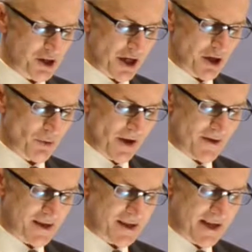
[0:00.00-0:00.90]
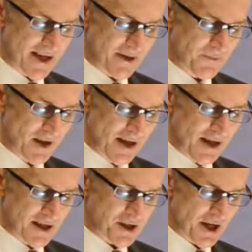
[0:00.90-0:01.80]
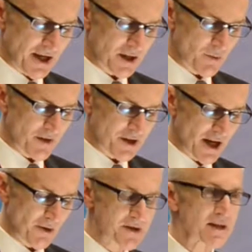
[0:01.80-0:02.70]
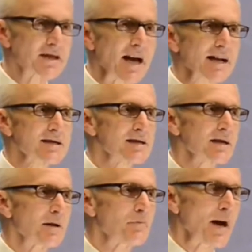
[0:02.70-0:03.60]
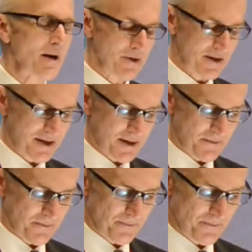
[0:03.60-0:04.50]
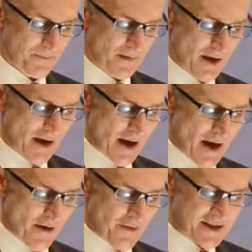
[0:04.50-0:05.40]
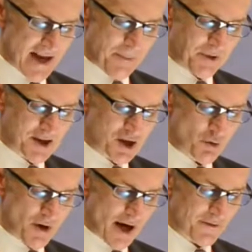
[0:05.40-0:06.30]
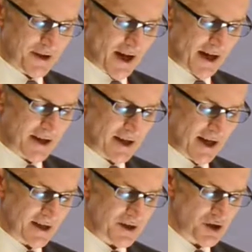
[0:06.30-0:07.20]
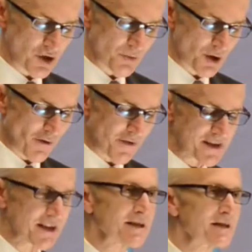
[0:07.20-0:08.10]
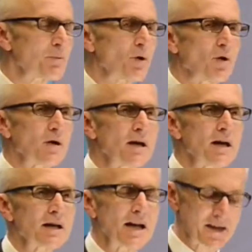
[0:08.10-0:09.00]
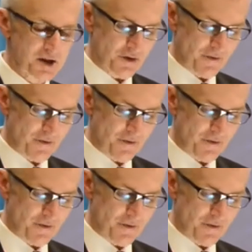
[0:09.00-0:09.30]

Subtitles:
January this year, starting with the terrorist attacks in Paris. This happened soon after I had assumed office at Interpol last